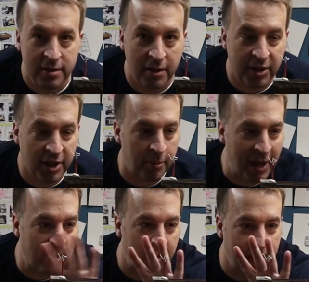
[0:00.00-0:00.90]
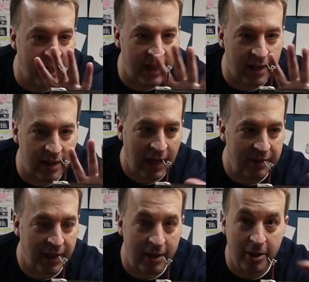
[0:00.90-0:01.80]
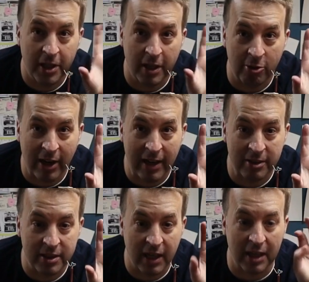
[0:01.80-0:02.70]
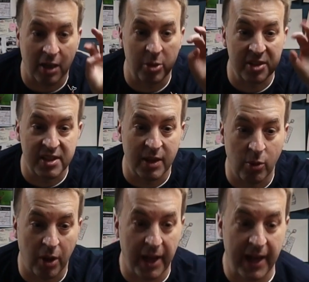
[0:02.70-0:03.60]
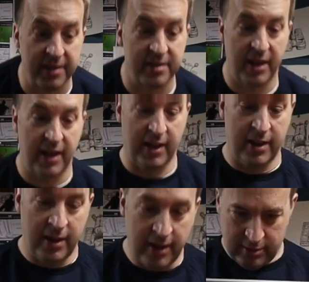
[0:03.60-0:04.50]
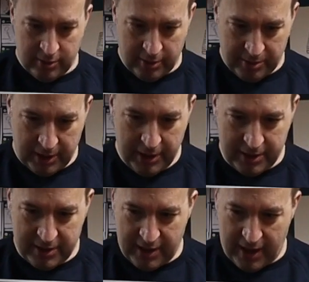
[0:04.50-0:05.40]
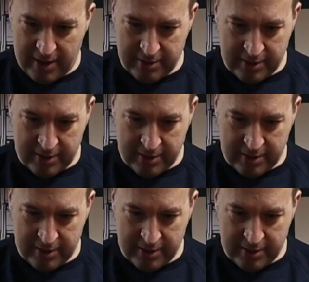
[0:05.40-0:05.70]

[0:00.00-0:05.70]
So they've come out here and they're looking around and I want to see what they're seeing. So I'm going to look down.